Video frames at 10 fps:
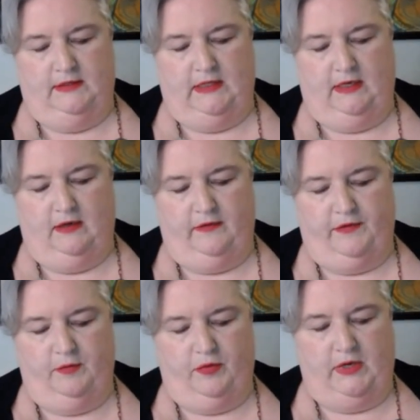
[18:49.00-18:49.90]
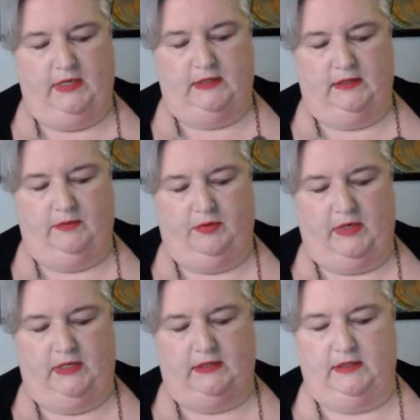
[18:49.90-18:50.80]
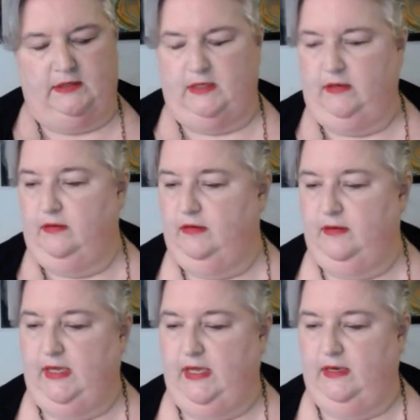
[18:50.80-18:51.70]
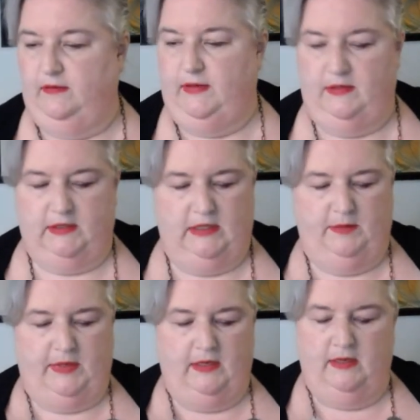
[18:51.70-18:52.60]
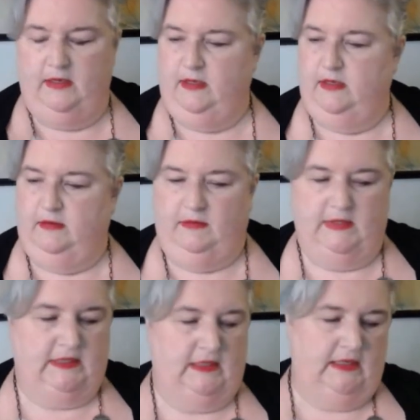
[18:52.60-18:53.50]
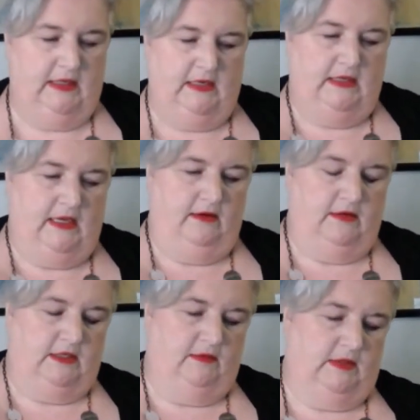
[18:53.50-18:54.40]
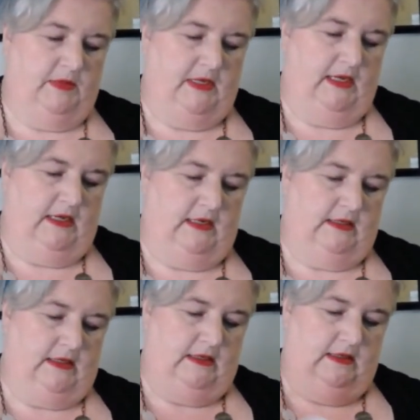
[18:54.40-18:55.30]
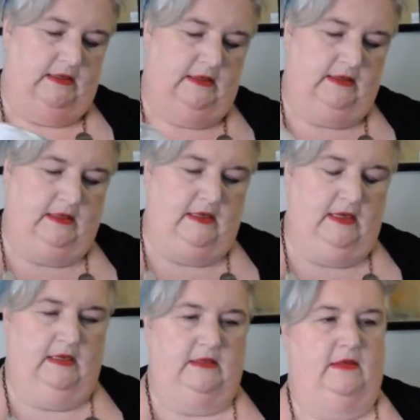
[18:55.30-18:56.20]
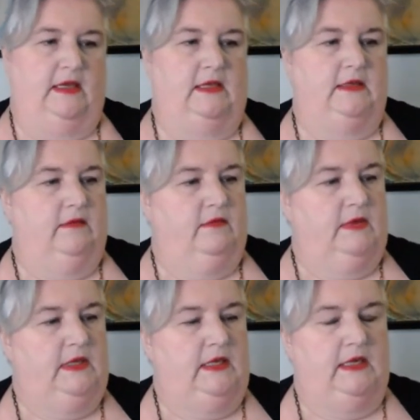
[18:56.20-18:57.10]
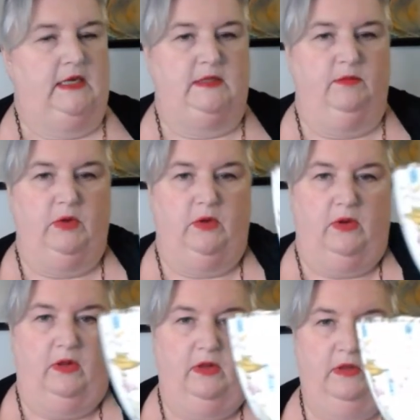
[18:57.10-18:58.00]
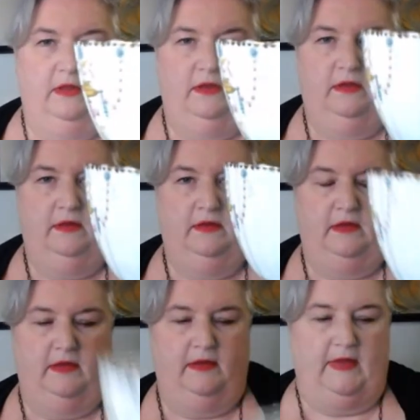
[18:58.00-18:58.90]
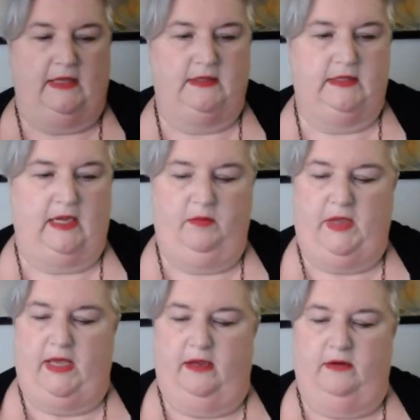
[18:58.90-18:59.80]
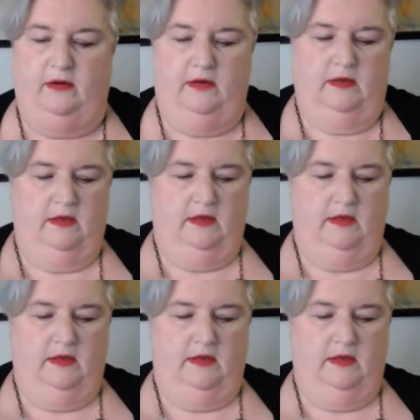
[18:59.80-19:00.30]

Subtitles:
Take off her price, the prices. I don't know, again, whether she was selling it at that or she was buying it at that. So that's a really nice bowl of that same pattern.